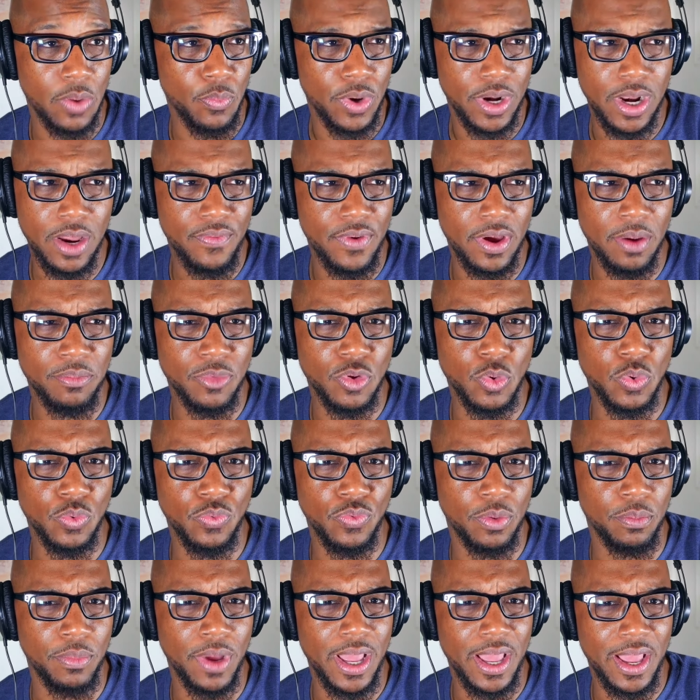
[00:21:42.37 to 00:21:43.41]
and whatever I'm
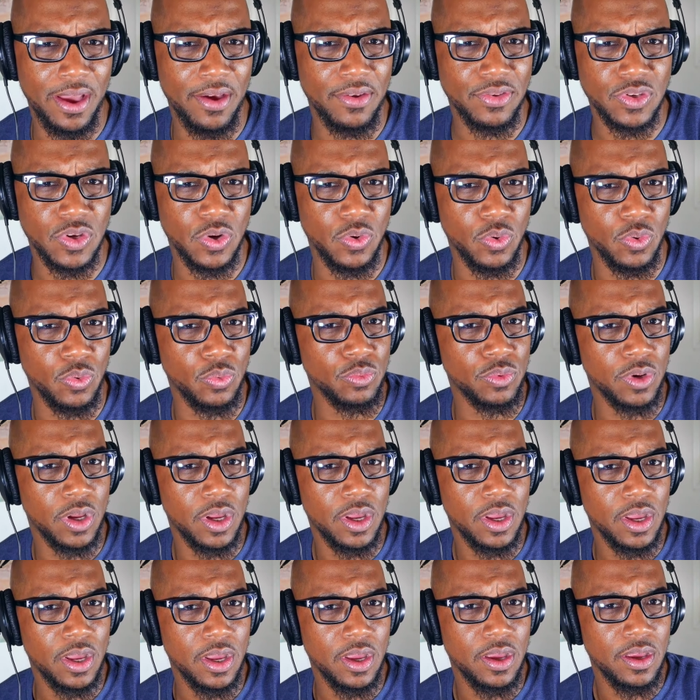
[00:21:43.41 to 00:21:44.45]
doing for my household,
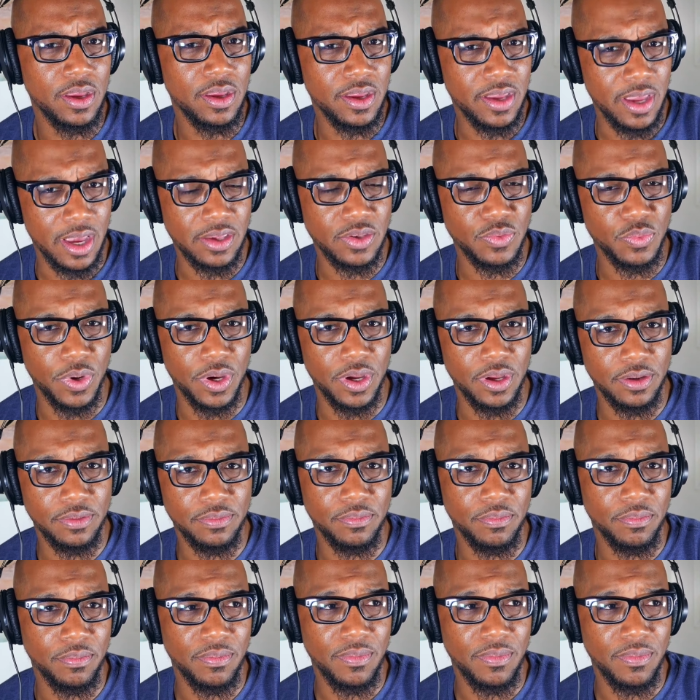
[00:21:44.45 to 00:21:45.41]
guess what?